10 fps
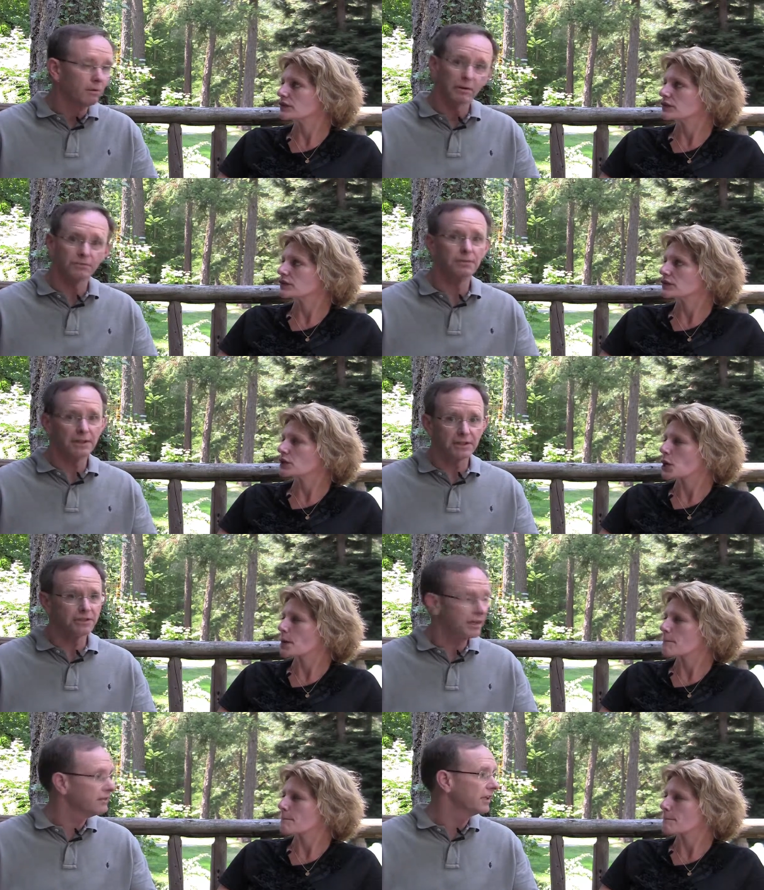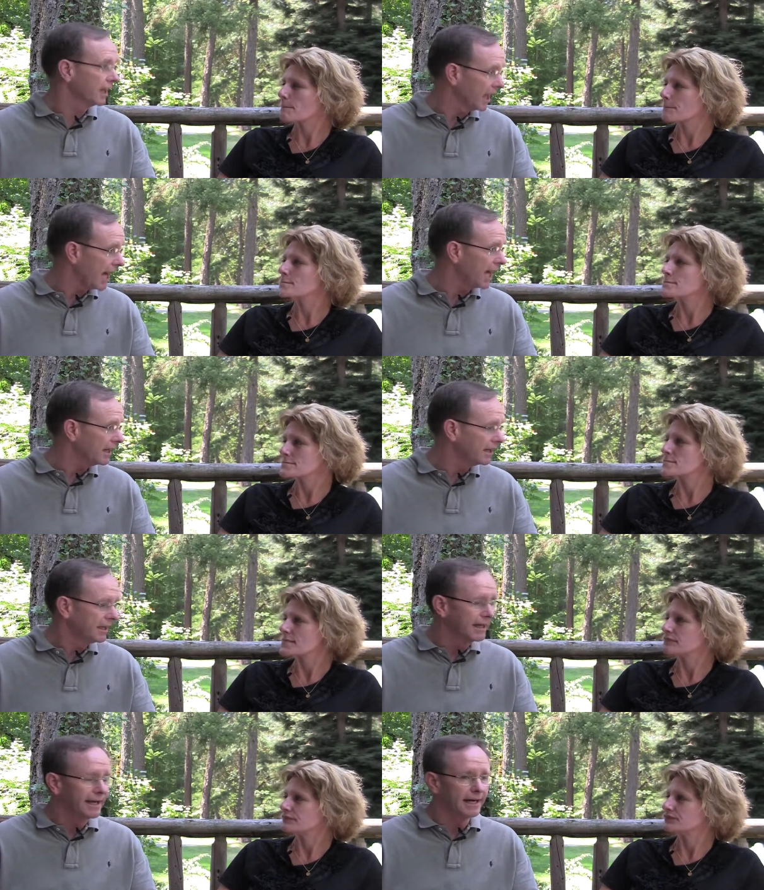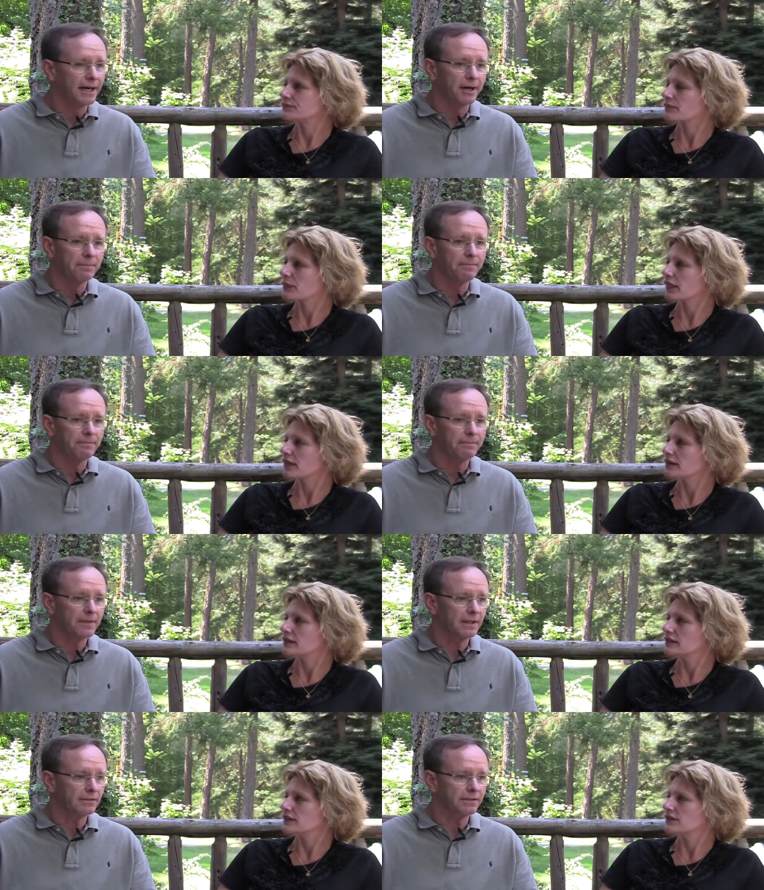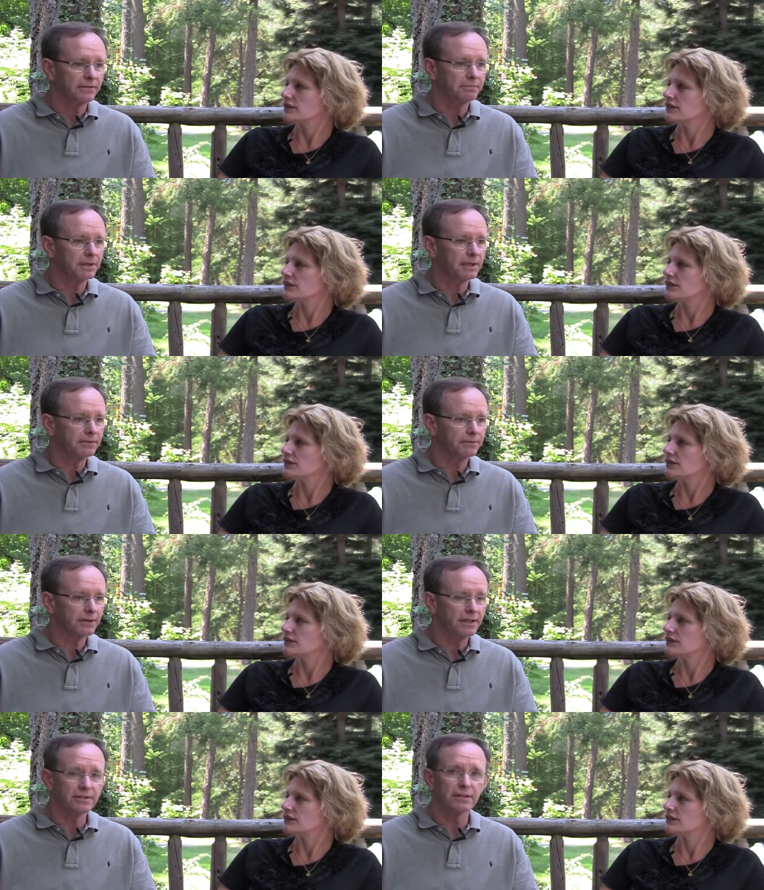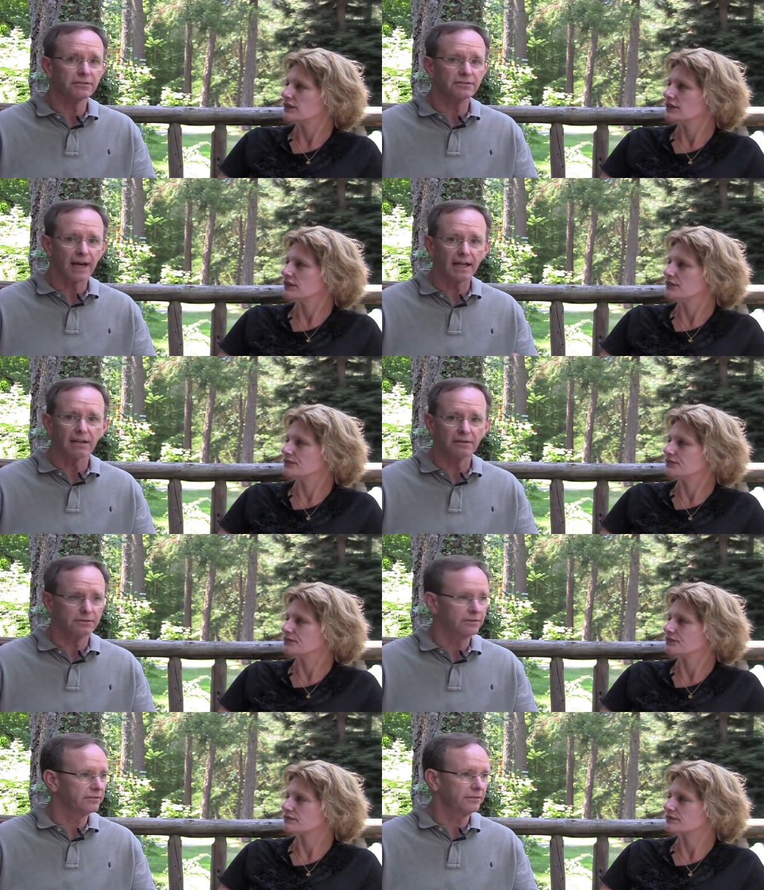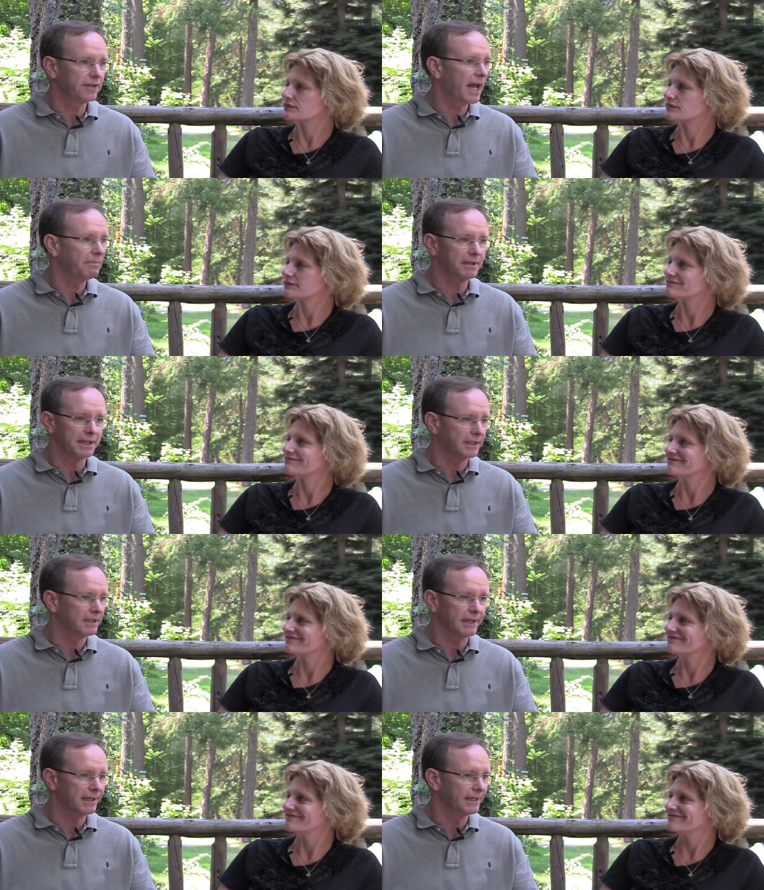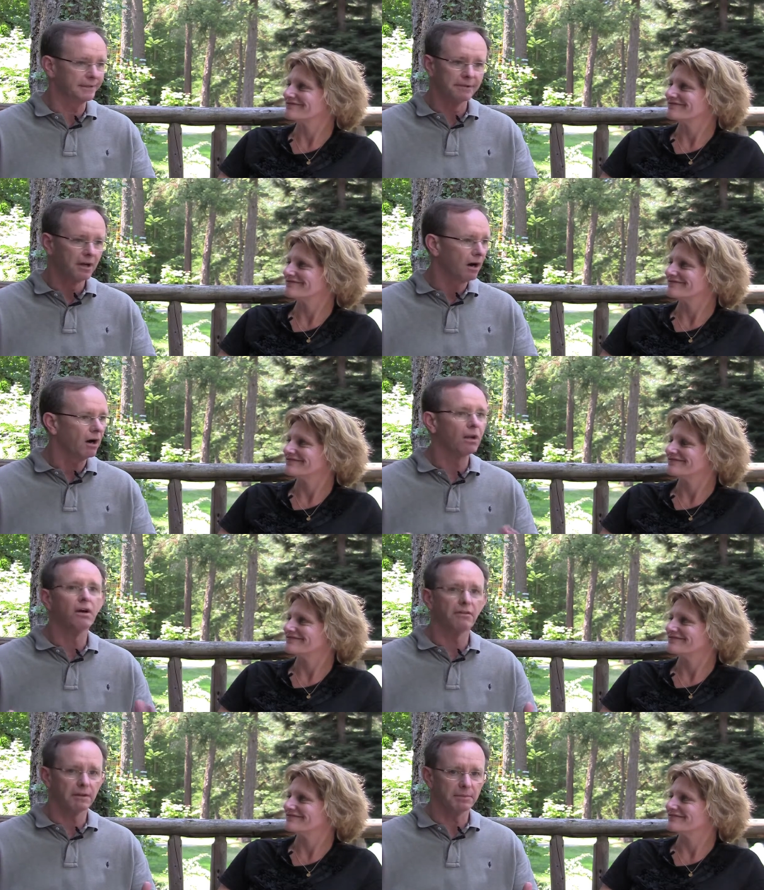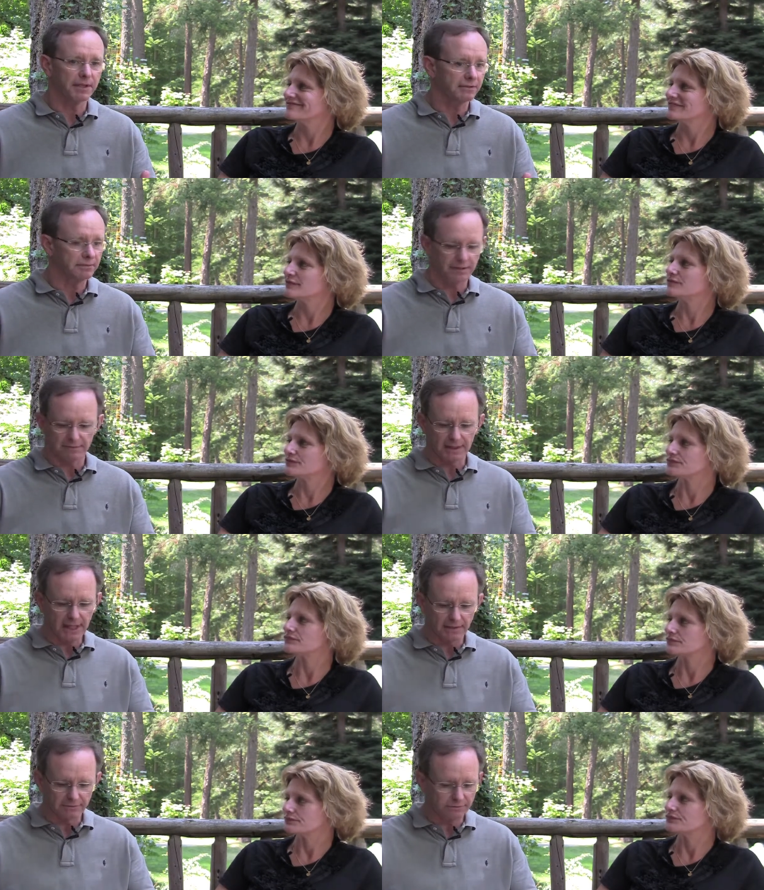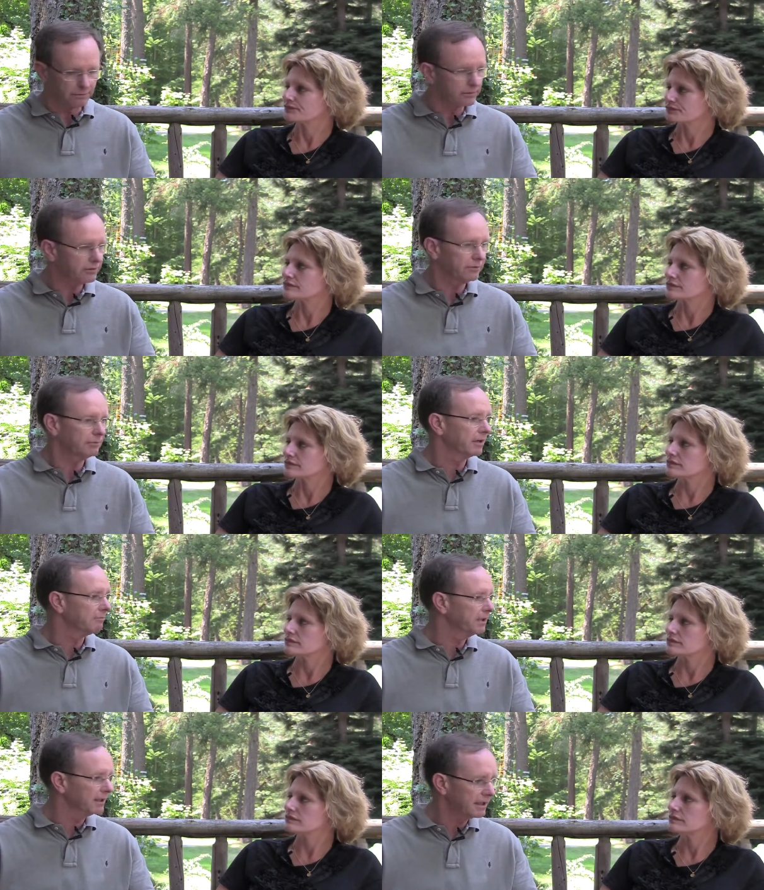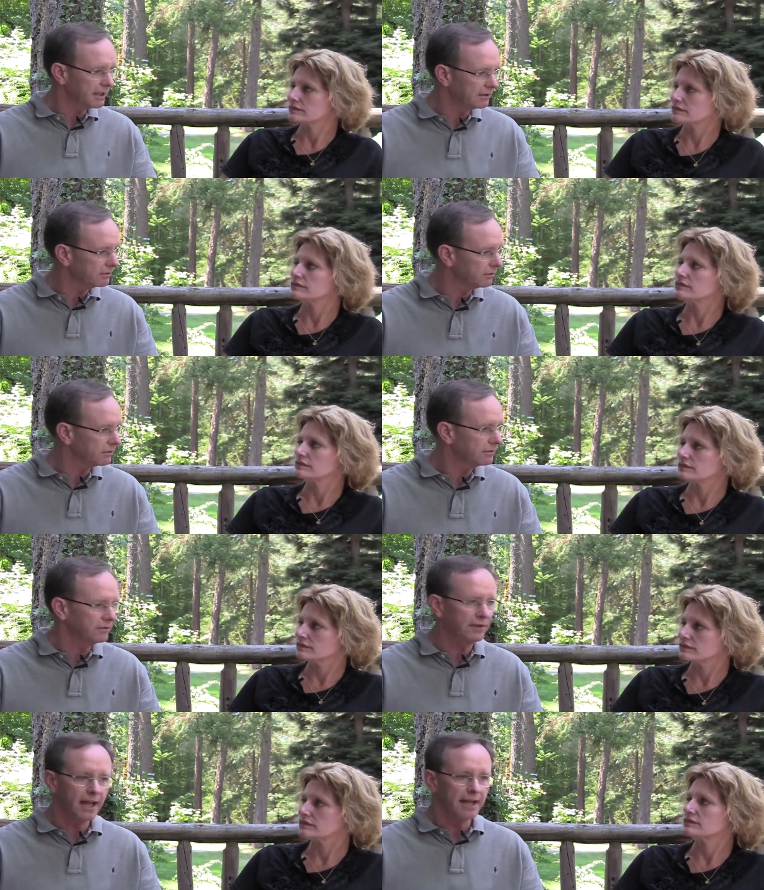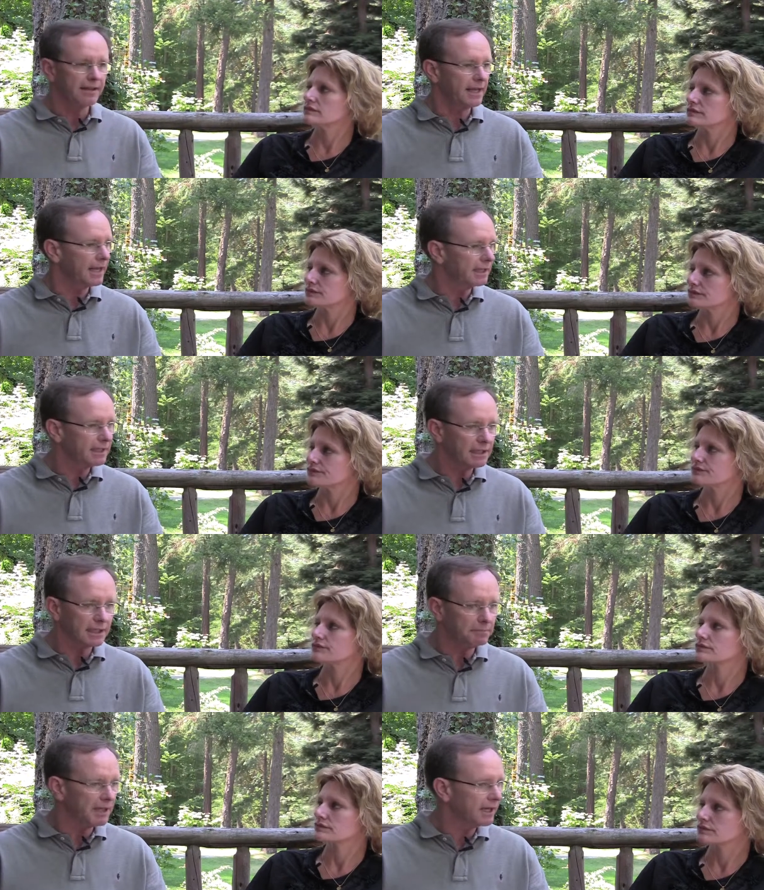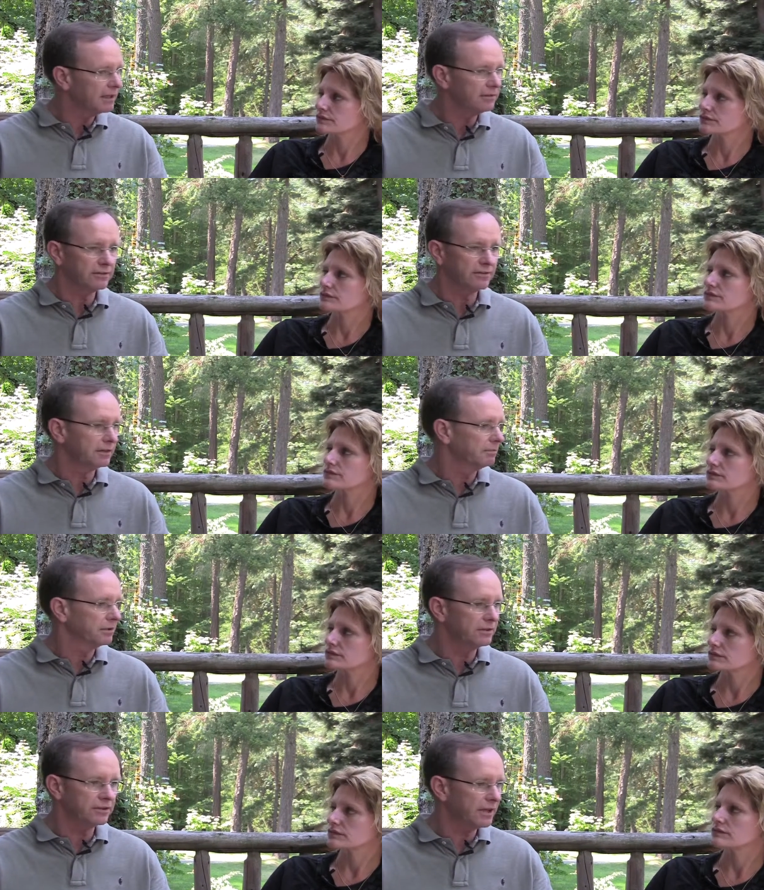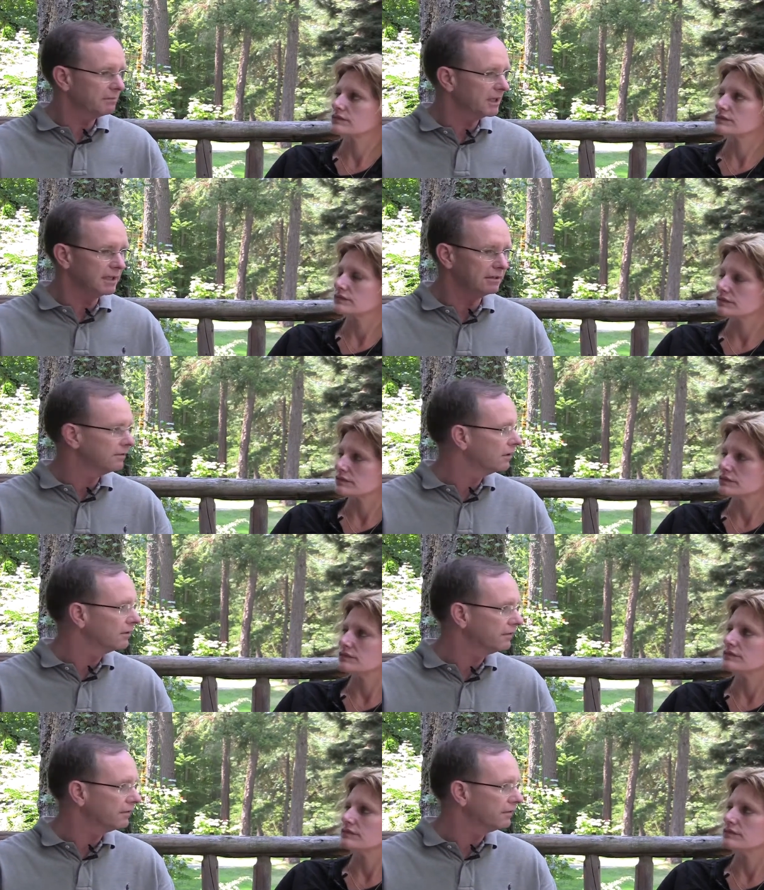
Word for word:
Speaker 1: Well, it's really changing a lot. You know, this proliferation of silos is just happening all over the place. We have cloud sources, we have big data sources, the analytic appliances that were just coming into vogue